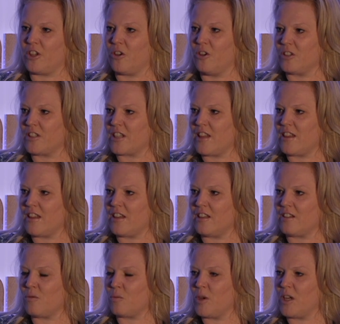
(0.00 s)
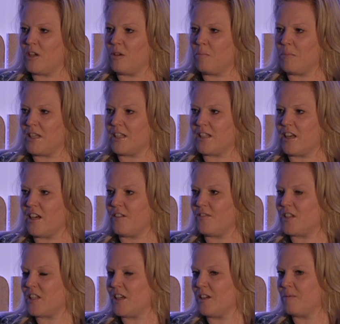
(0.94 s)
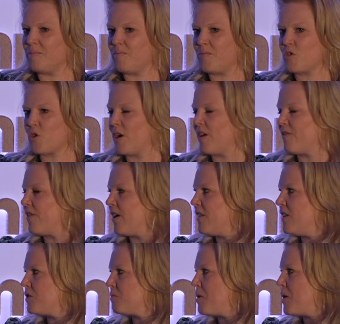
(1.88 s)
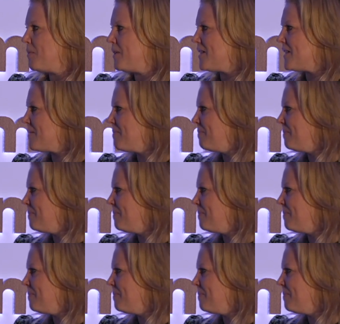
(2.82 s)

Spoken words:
content that we could be served. So trying to find those moments.